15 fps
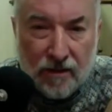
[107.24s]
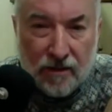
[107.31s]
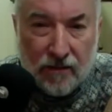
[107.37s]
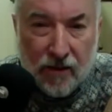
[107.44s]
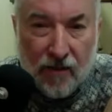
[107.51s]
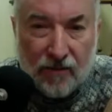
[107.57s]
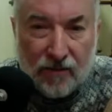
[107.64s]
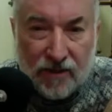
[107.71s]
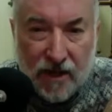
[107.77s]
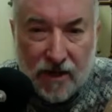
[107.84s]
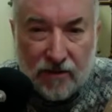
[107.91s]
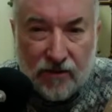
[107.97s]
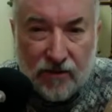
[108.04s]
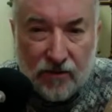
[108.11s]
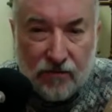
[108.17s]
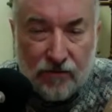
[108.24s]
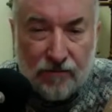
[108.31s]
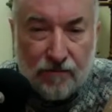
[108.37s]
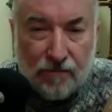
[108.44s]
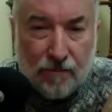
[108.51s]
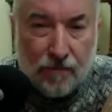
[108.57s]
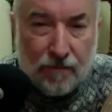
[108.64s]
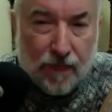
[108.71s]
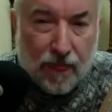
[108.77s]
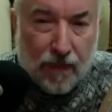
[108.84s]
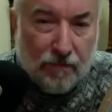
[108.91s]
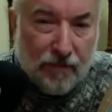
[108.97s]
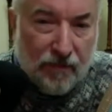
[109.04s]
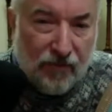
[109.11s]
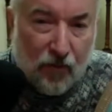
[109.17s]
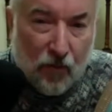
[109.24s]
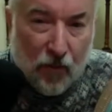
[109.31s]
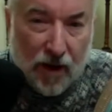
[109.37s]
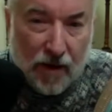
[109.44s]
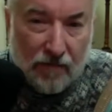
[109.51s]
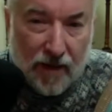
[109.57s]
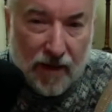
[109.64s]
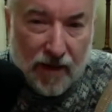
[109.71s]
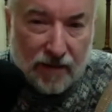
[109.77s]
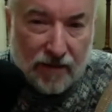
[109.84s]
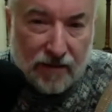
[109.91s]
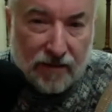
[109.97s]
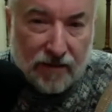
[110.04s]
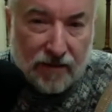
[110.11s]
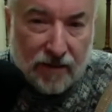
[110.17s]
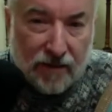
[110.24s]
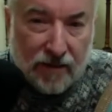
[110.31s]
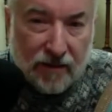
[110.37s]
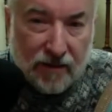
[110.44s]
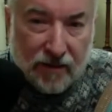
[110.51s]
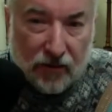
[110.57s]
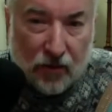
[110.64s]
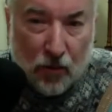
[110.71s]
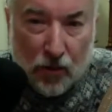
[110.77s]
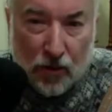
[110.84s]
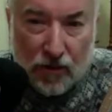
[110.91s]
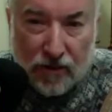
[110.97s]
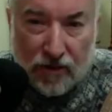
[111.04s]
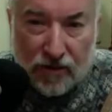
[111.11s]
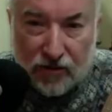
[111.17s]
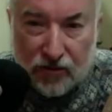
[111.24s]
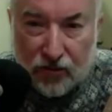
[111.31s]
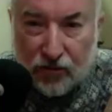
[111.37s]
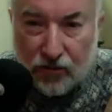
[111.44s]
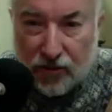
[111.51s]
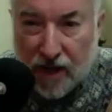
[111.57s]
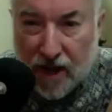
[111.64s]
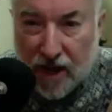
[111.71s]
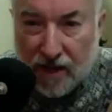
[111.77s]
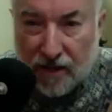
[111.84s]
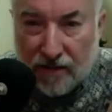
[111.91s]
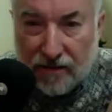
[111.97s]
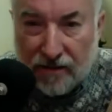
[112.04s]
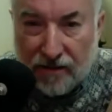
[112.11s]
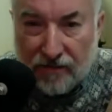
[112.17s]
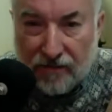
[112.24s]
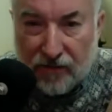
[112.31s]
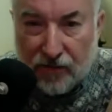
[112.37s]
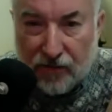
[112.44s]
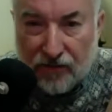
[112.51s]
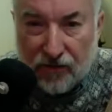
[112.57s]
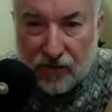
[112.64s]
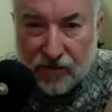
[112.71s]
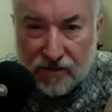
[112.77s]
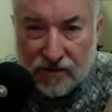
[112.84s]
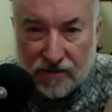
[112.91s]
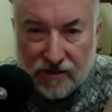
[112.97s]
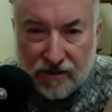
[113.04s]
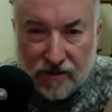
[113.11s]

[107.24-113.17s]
Well, I would tell you, before I met the Lord, the true God of the universe,